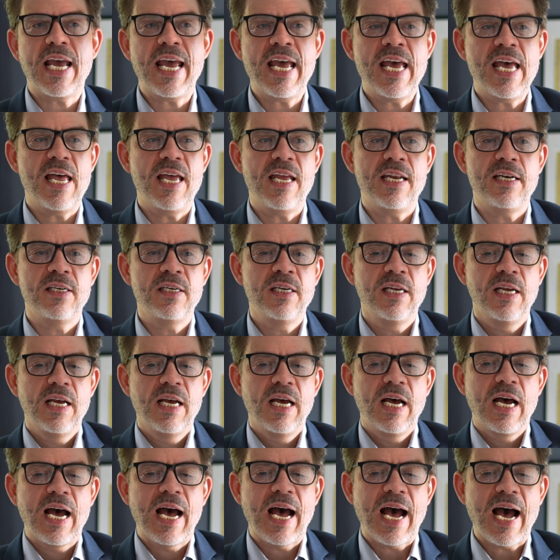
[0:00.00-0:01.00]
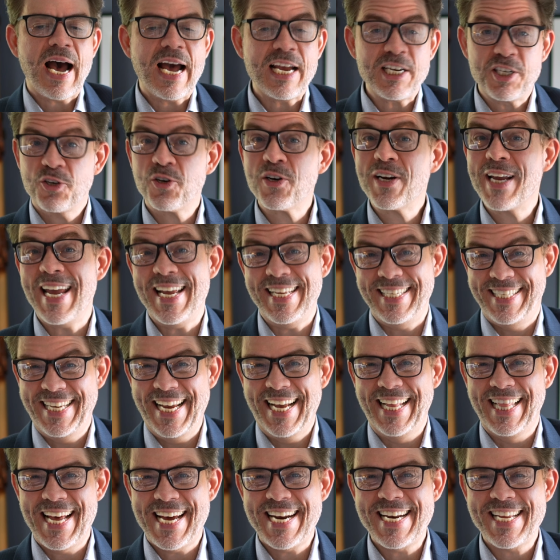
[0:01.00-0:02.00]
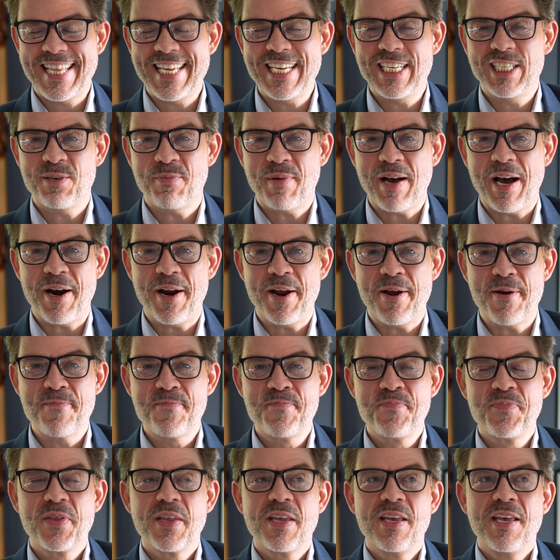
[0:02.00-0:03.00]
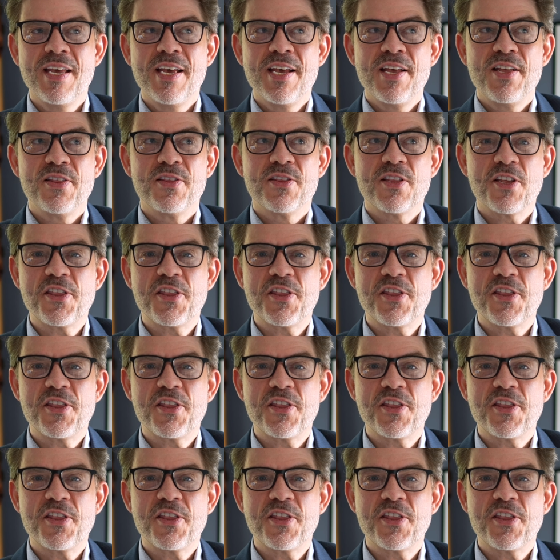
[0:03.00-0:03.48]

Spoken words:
And I sure can say a lot of things about it. The